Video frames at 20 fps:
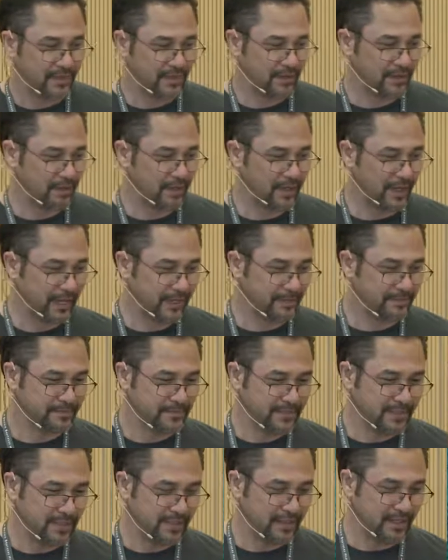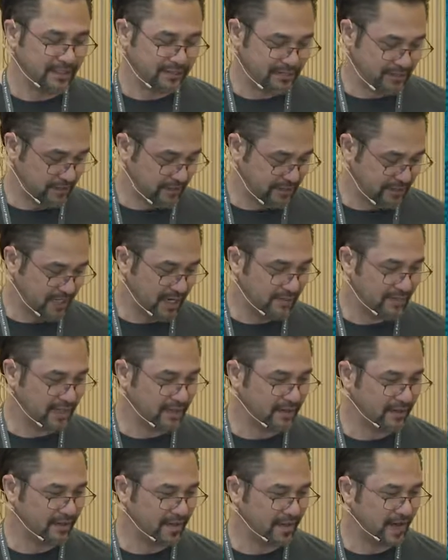Okay? And so it's coming
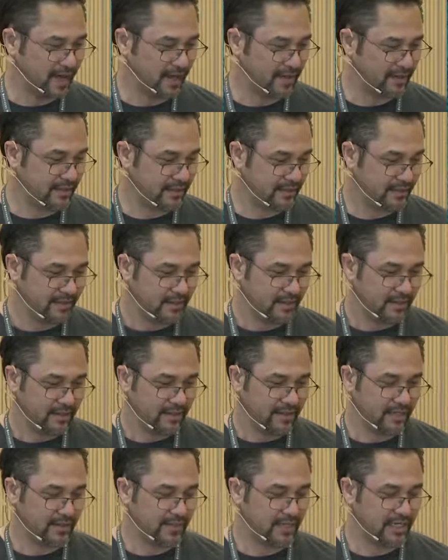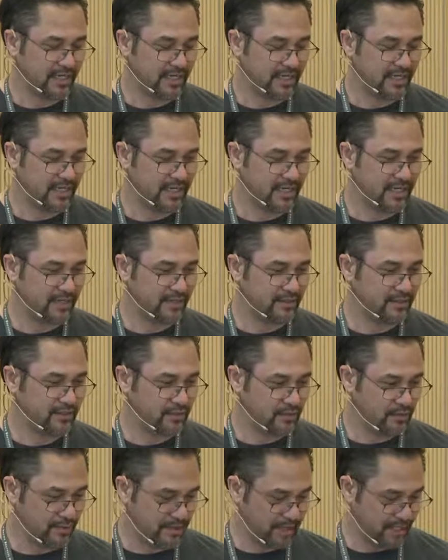online. Let me
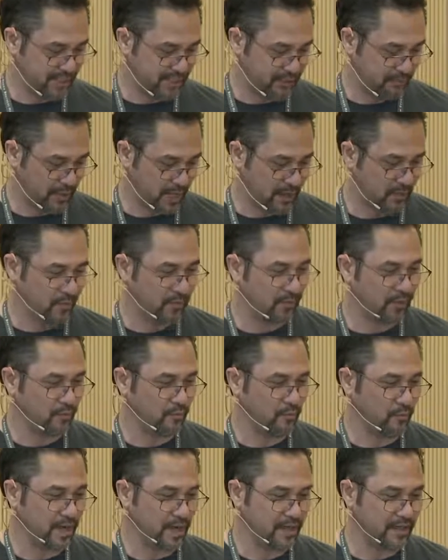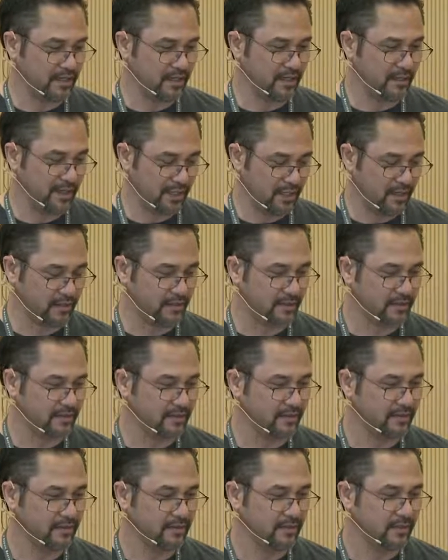do this while we're waiting a little bit longer.
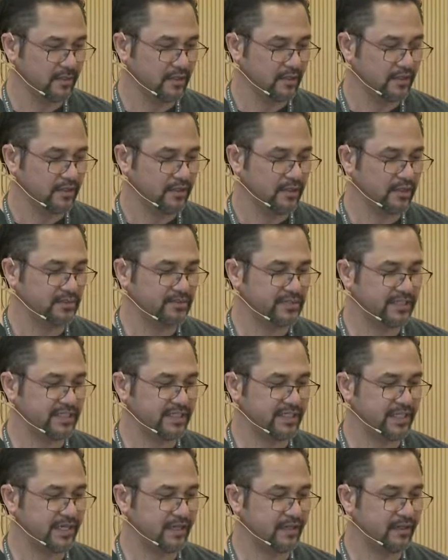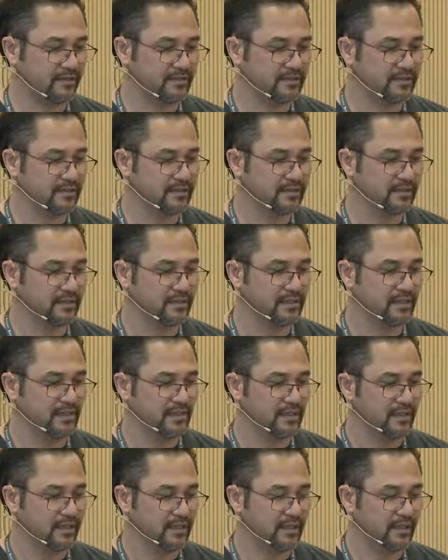kubectl,
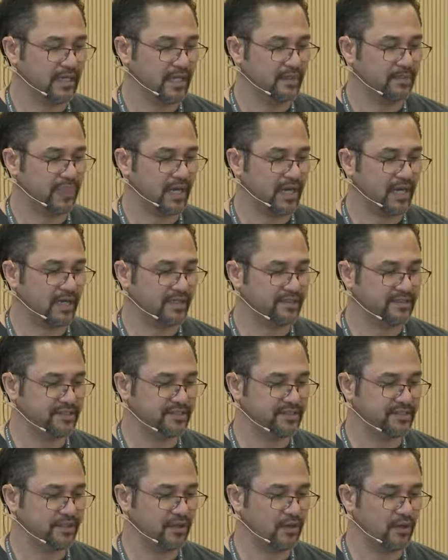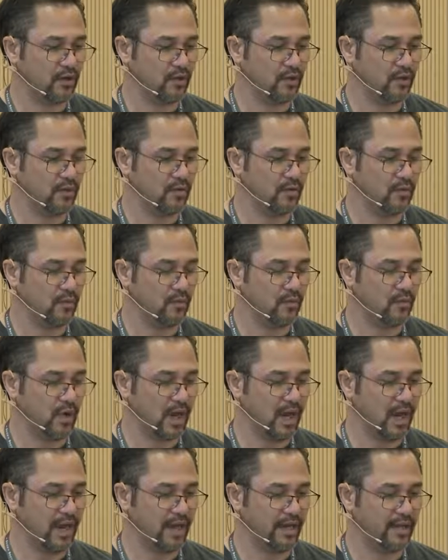get pods, O
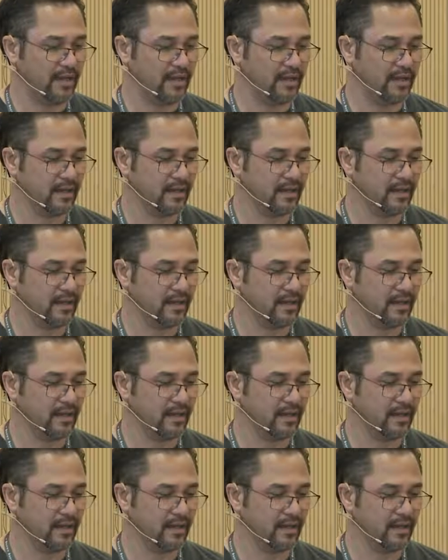wide,